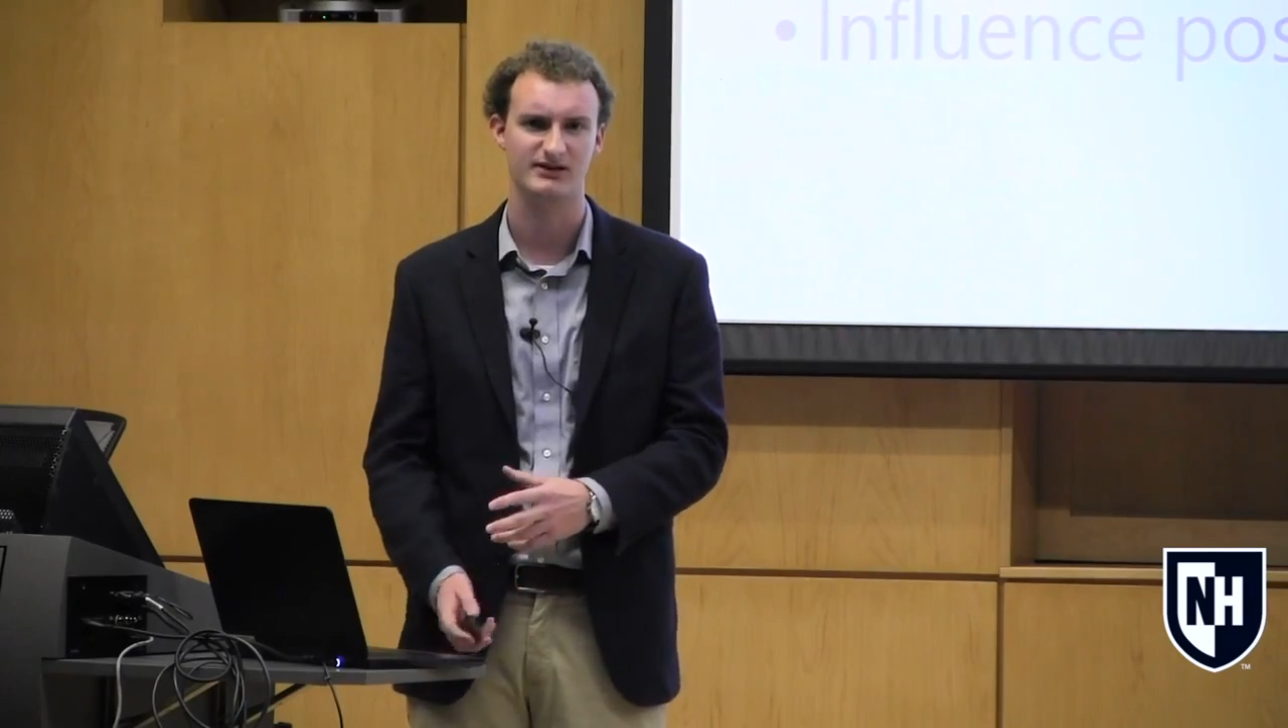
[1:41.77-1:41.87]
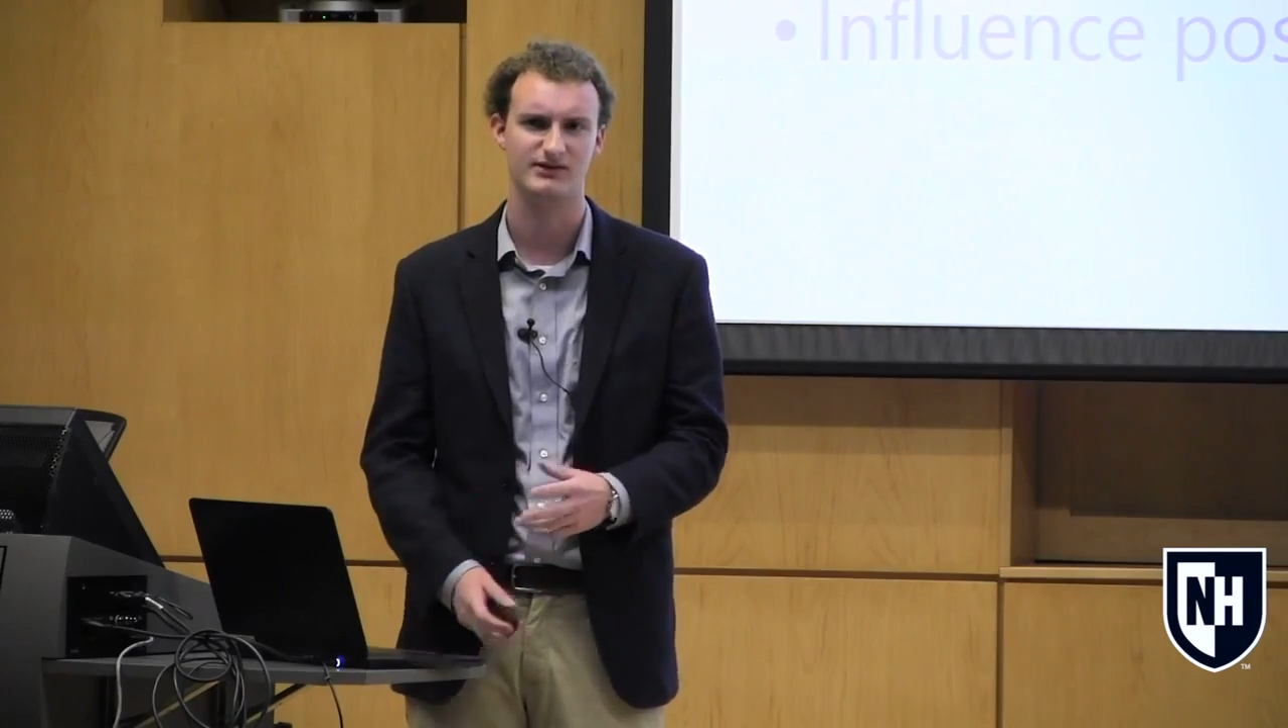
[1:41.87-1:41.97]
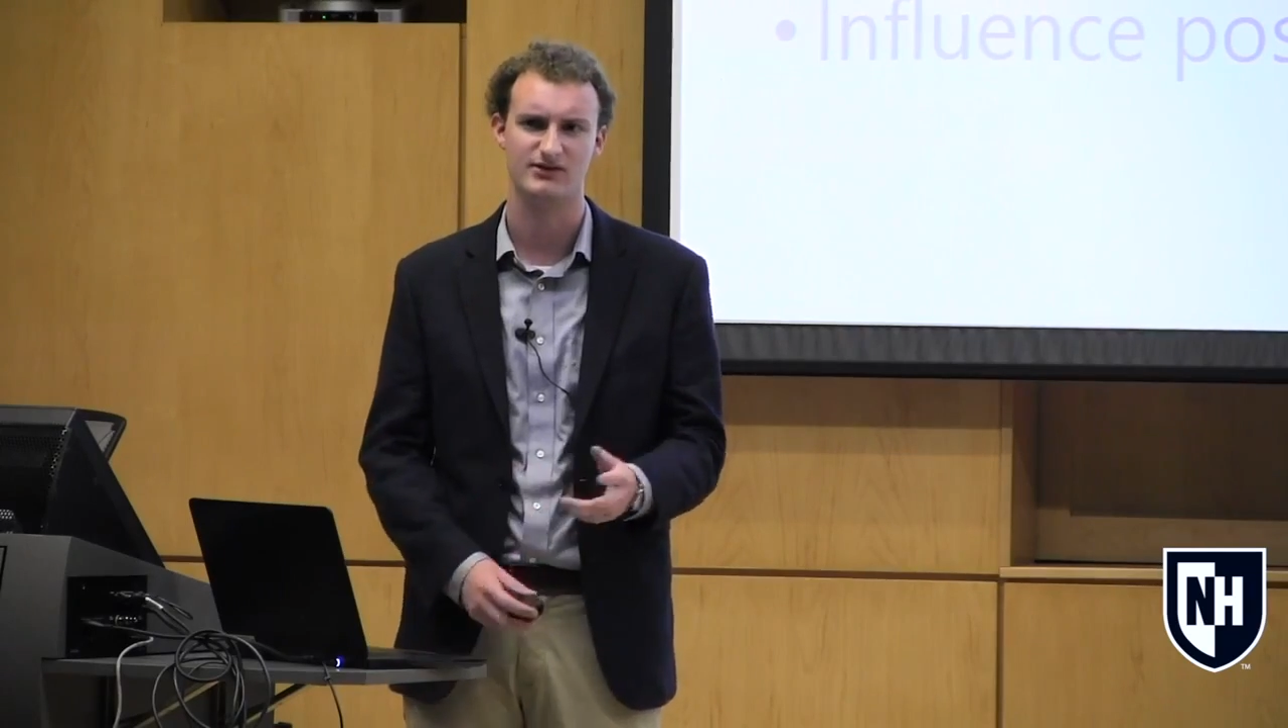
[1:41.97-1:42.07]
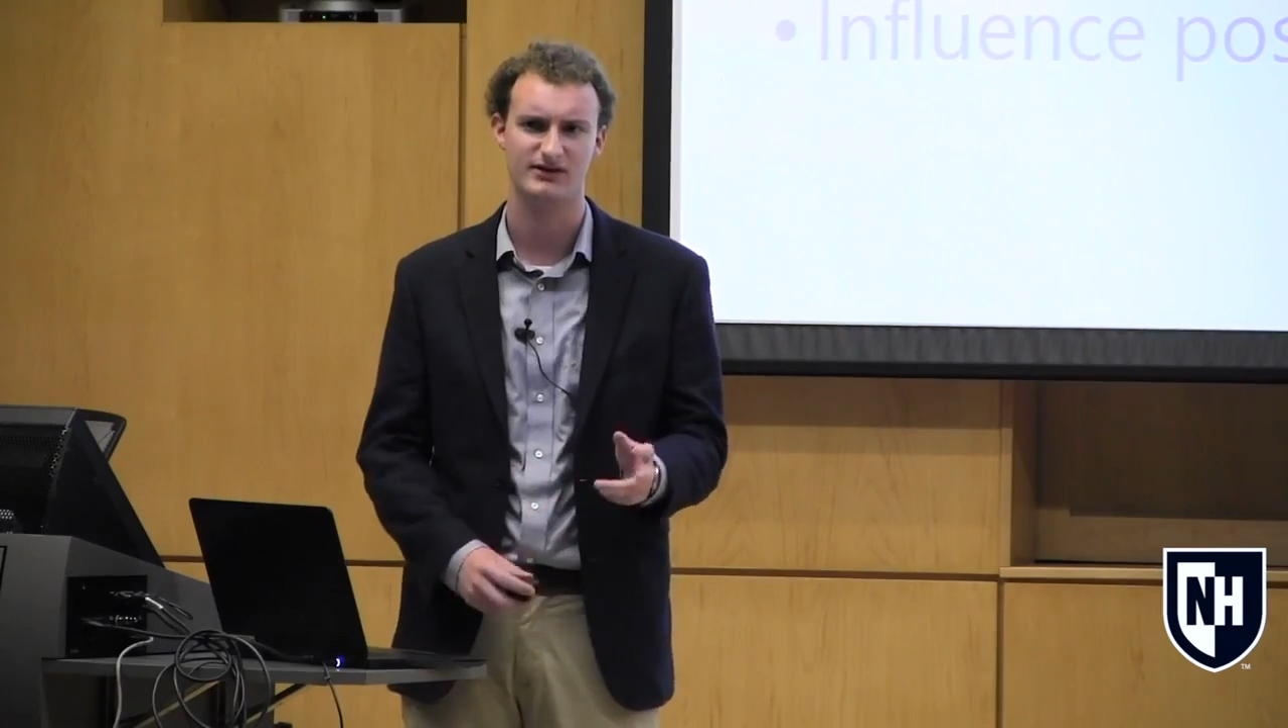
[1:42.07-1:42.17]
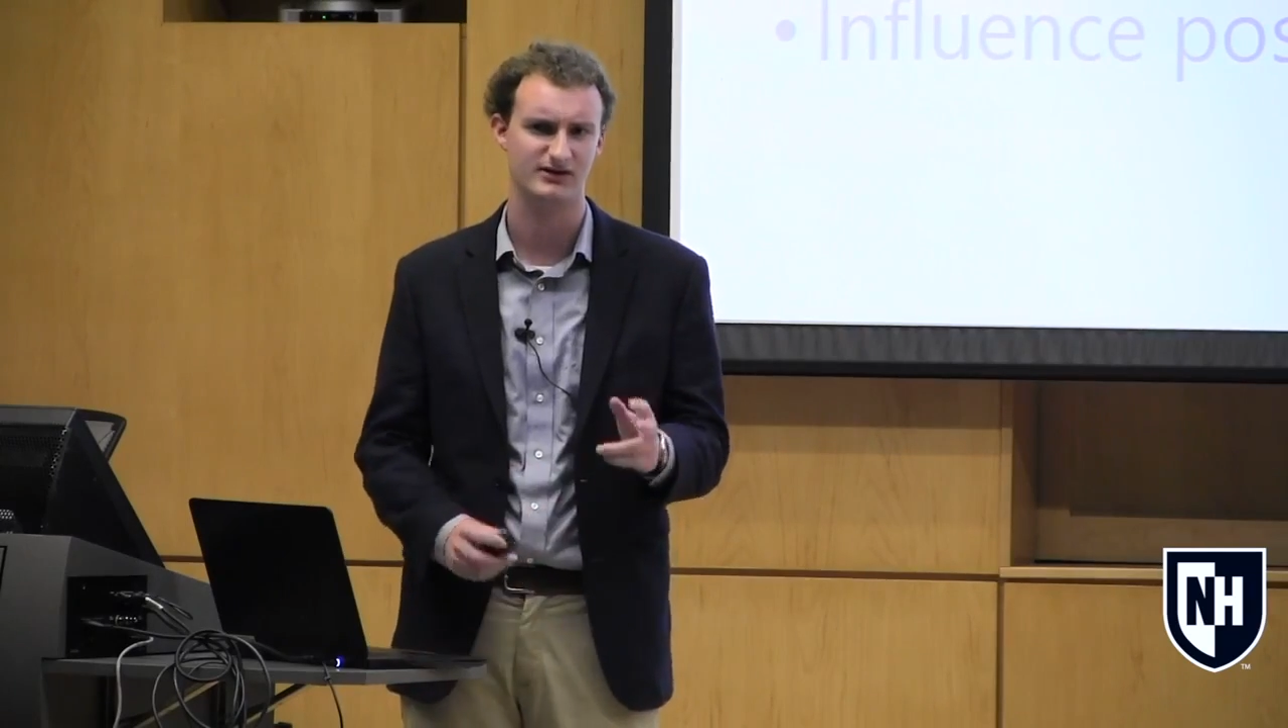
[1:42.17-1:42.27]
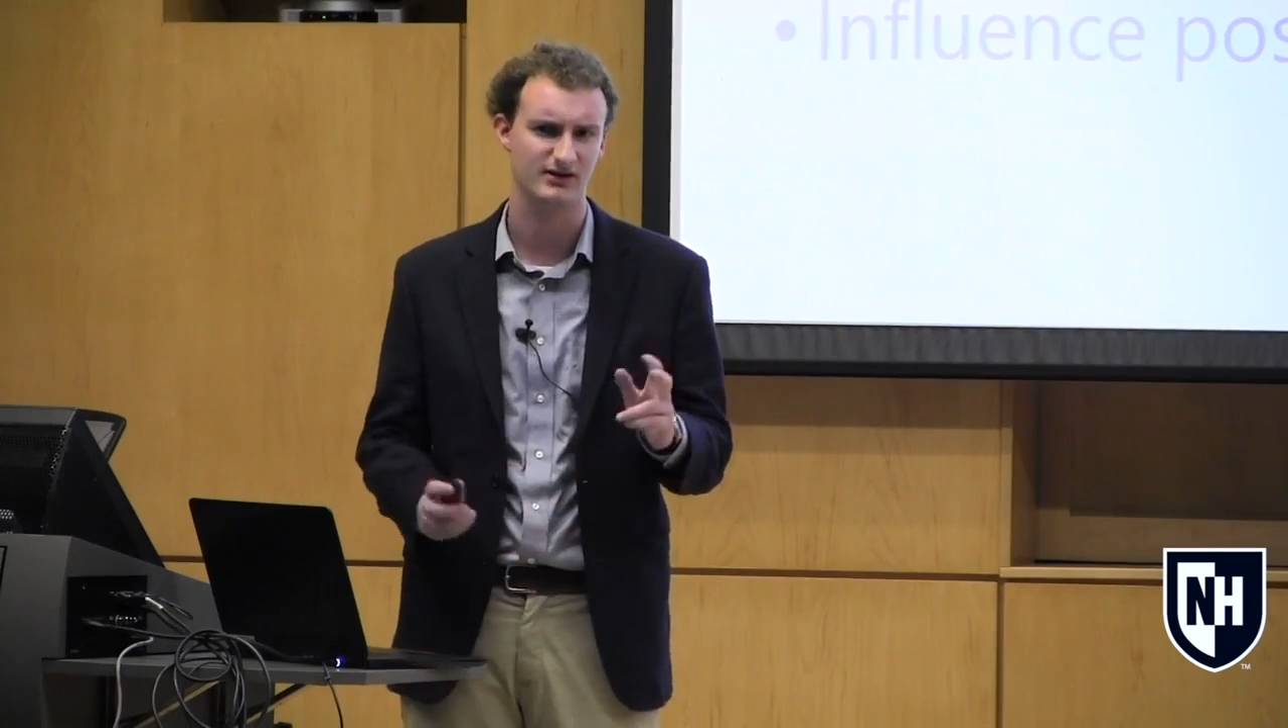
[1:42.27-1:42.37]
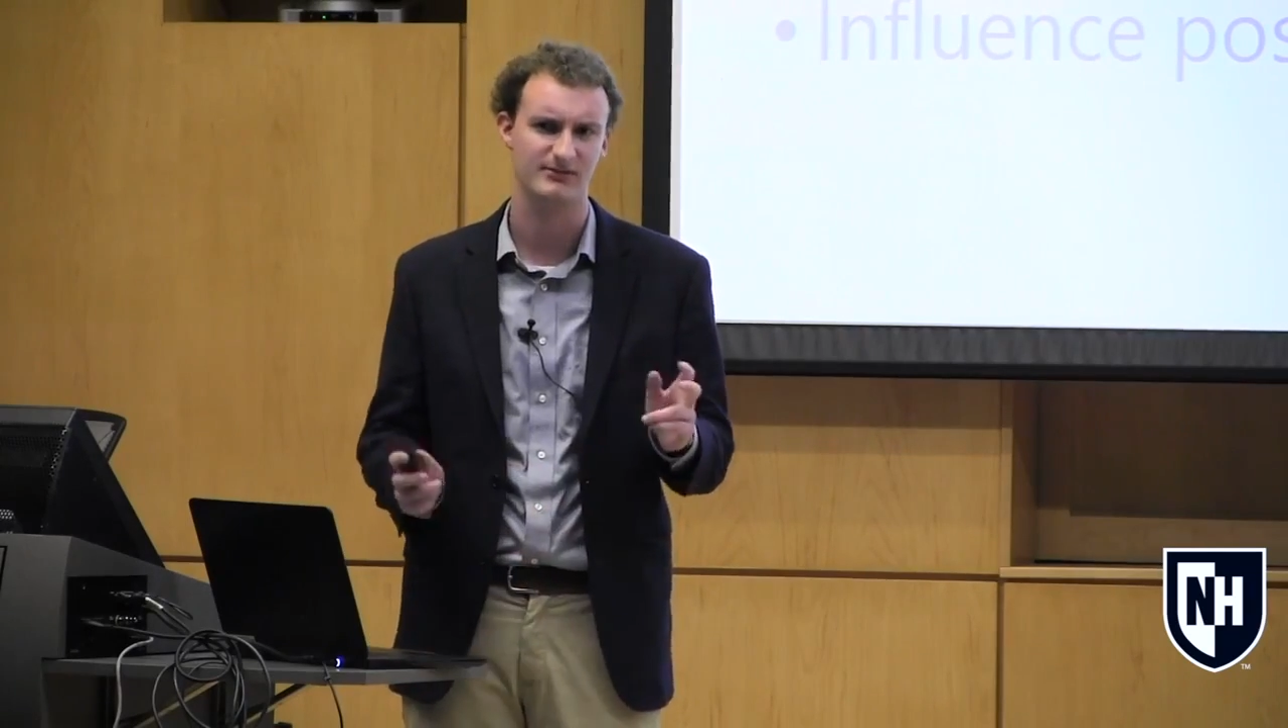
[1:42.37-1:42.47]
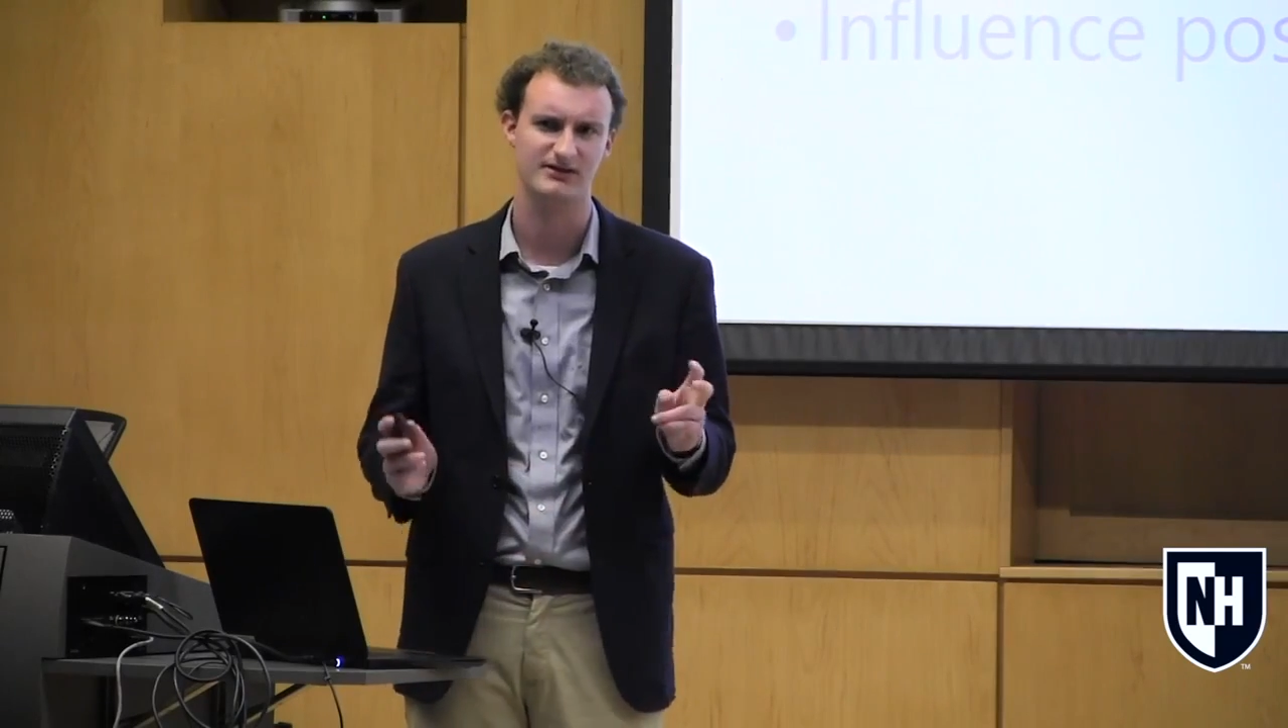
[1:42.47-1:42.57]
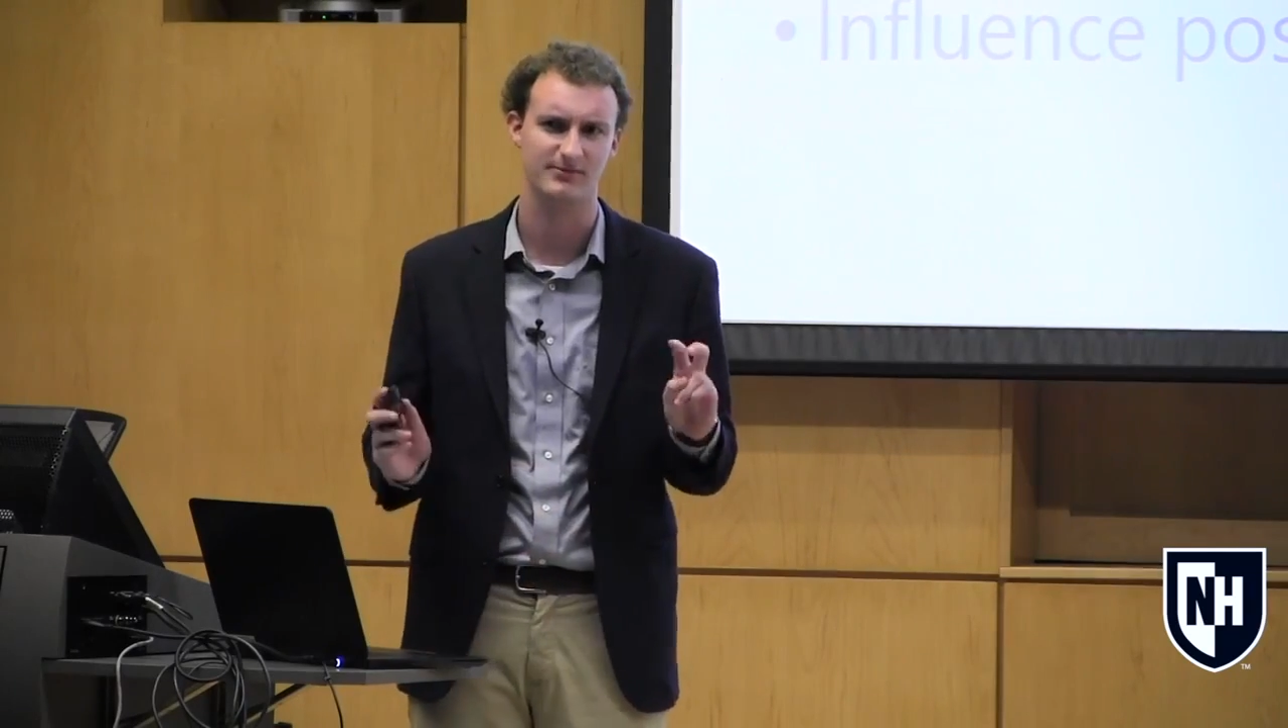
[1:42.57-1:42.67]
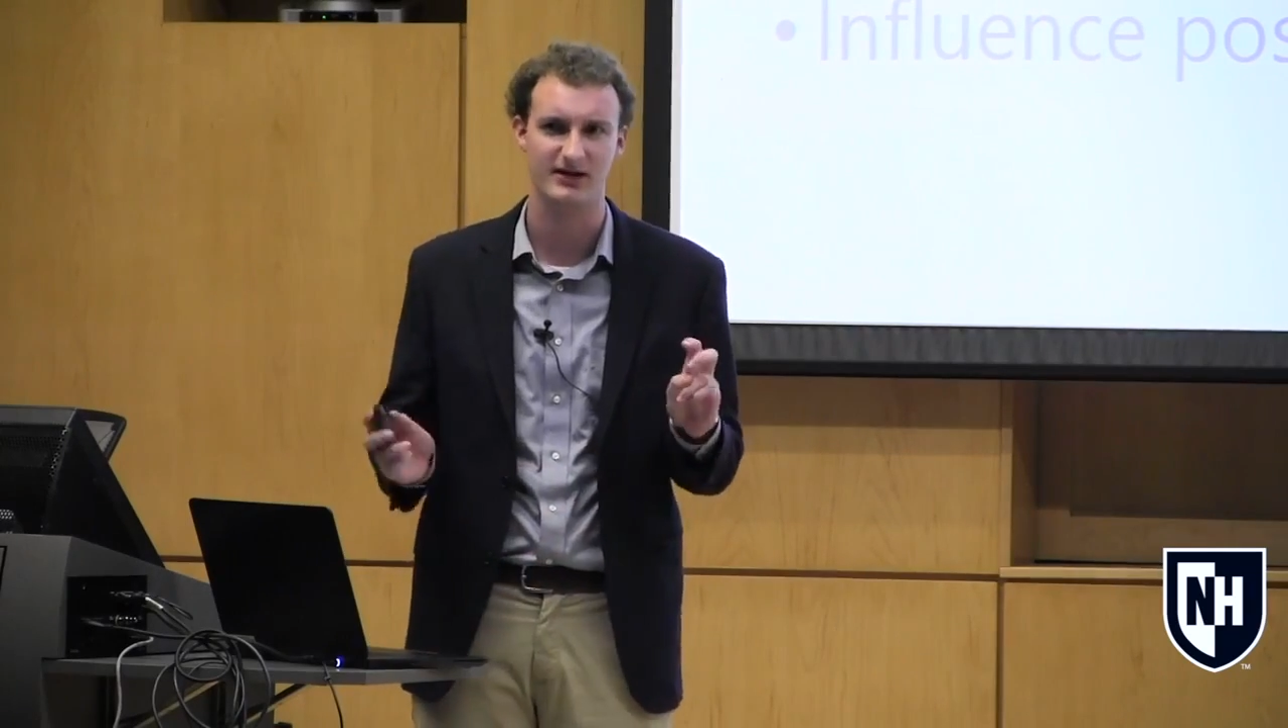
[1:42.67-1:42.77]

and sort of determines the